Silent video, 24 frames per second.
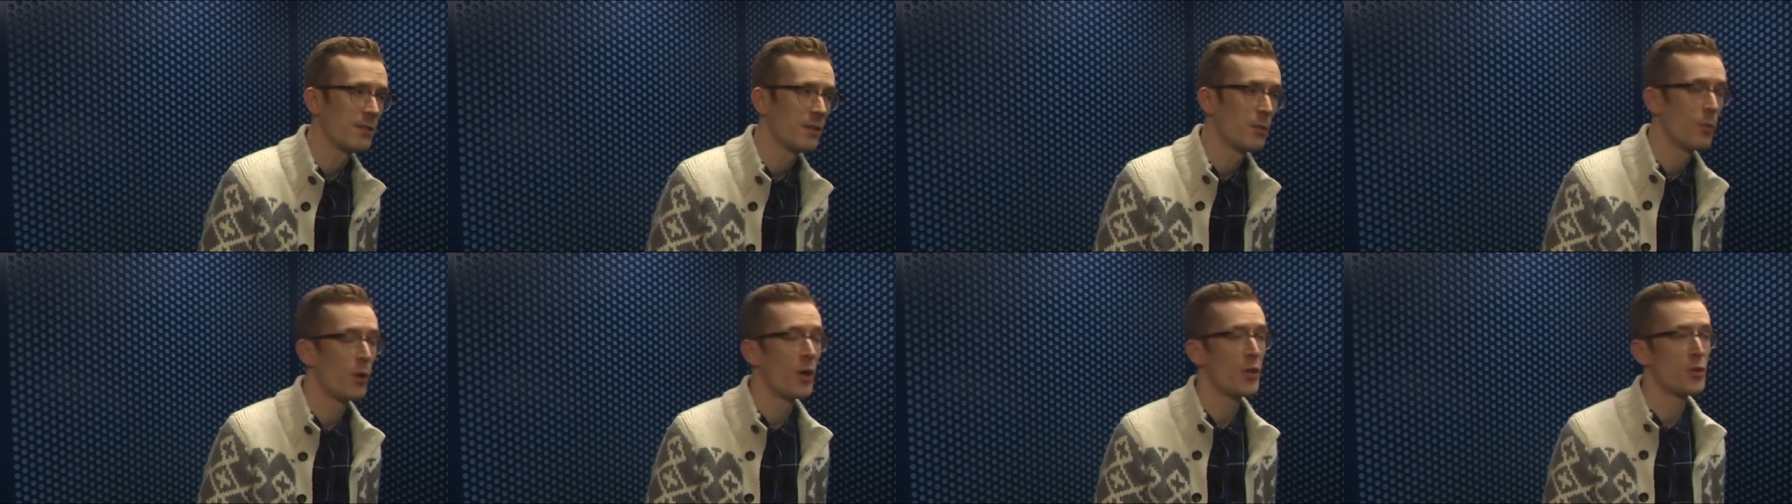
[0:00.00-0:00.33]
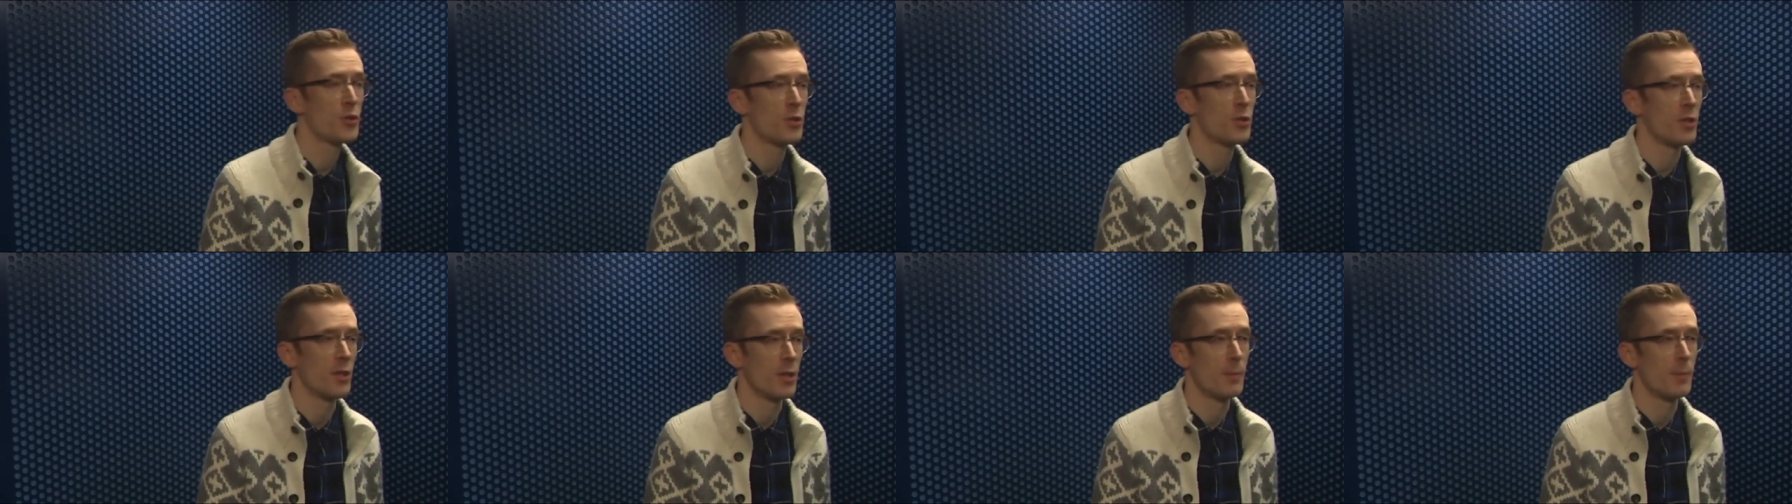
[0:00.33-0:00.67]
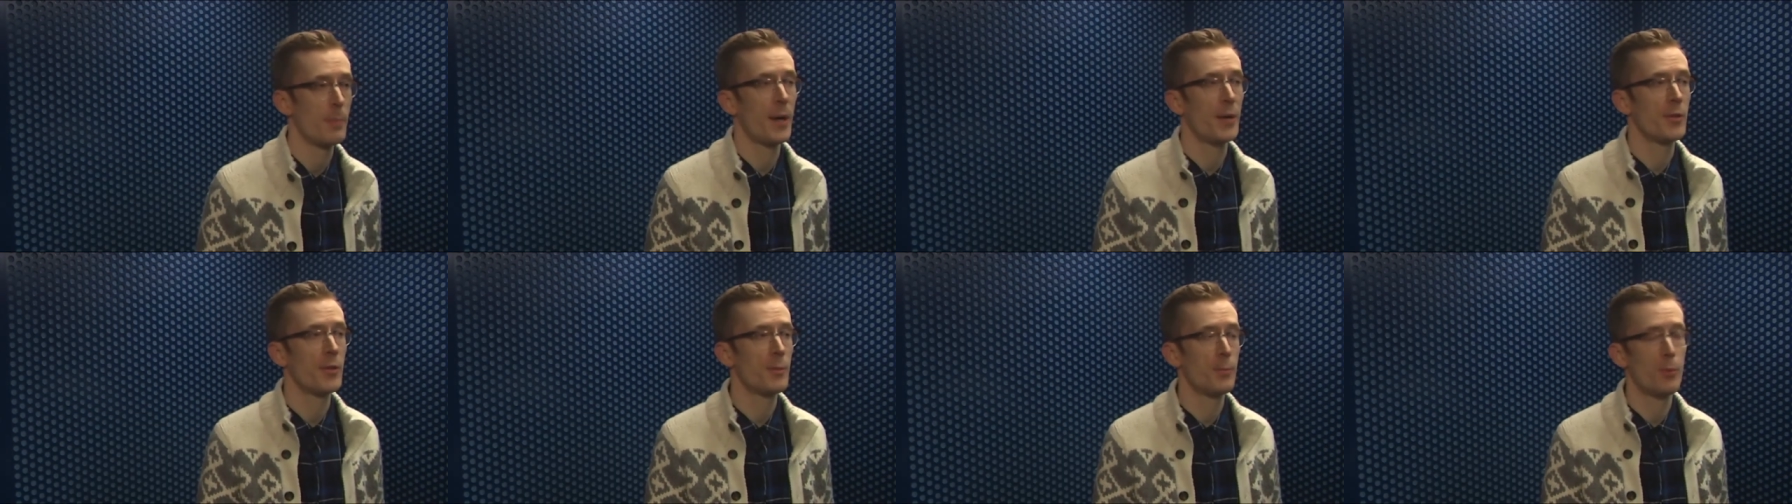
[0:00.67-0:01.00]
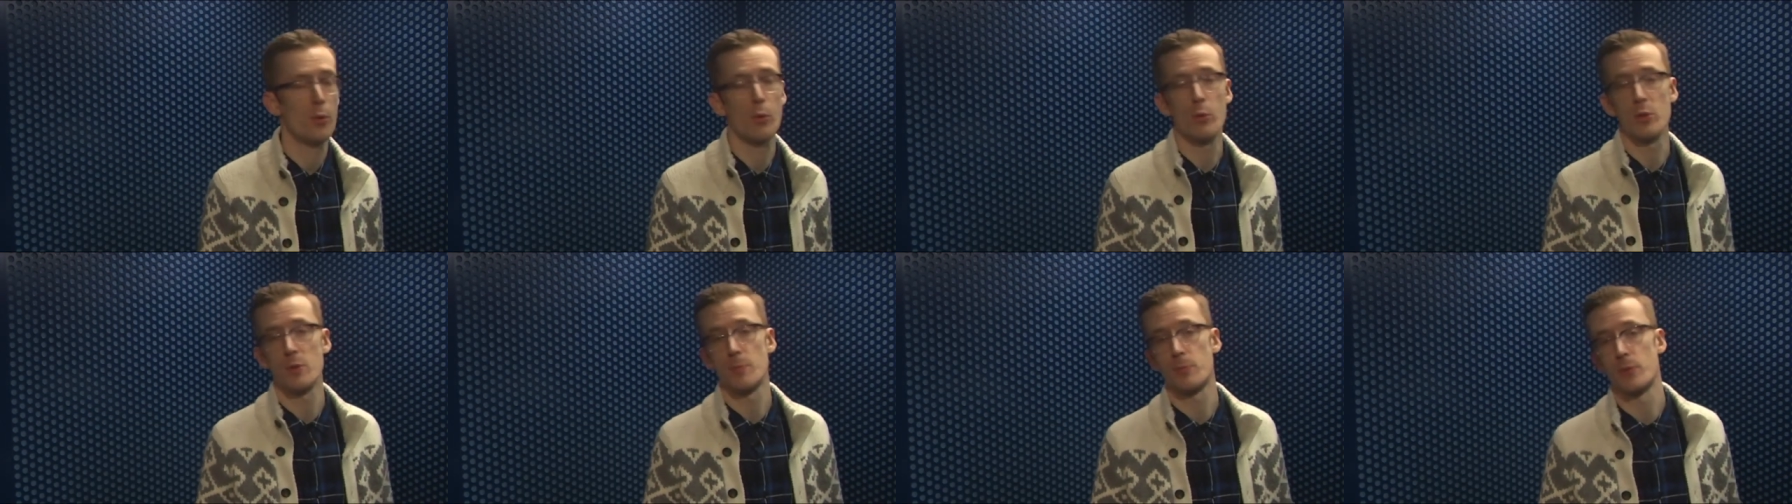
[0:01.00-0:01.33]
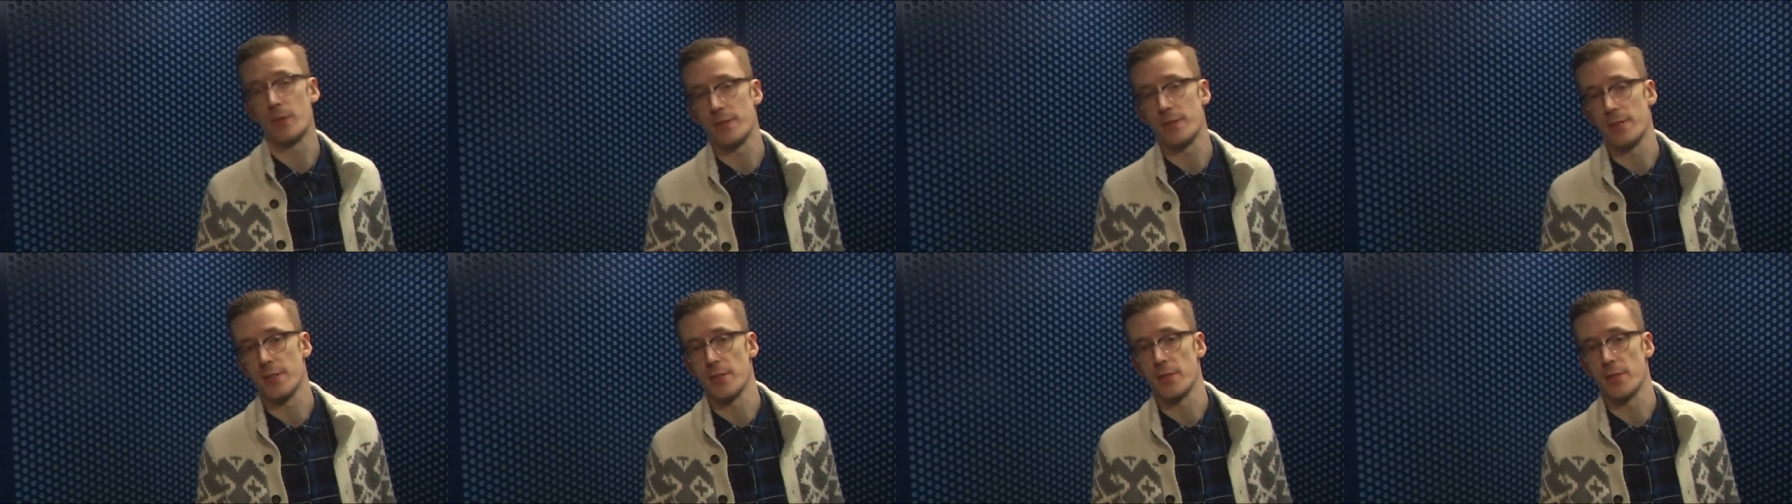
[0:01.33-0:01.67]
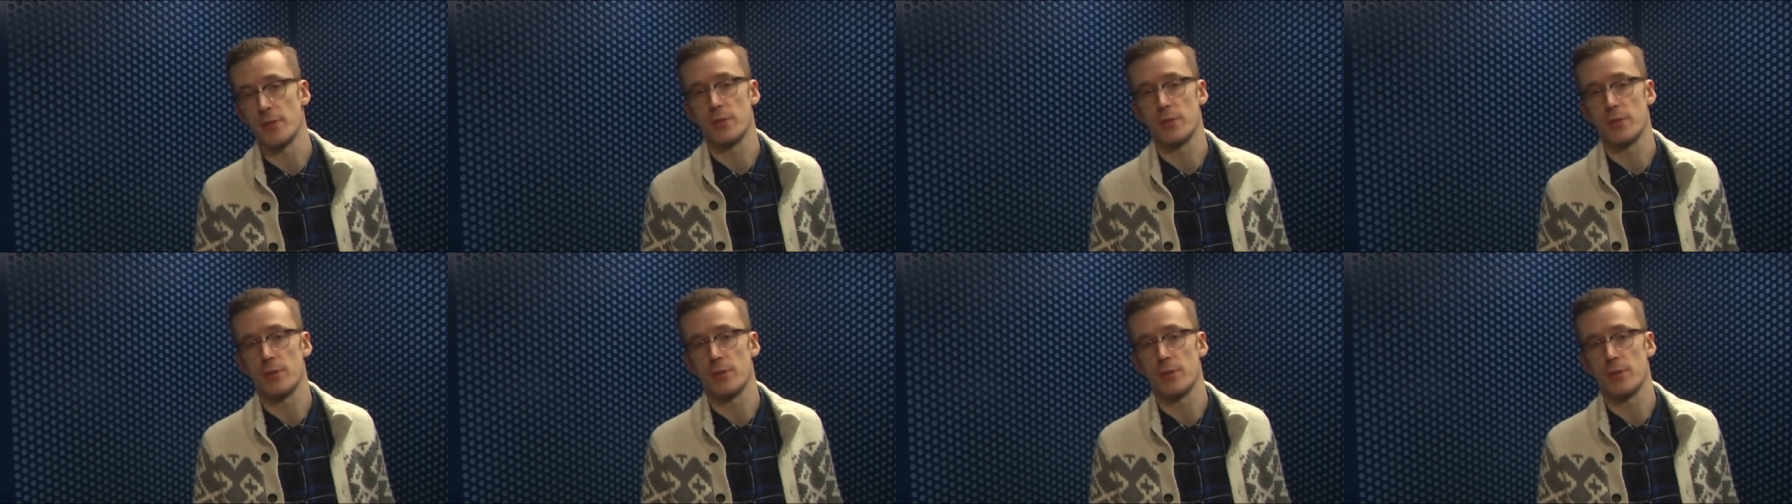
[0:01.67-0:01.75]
And why should it? The Byron report was British,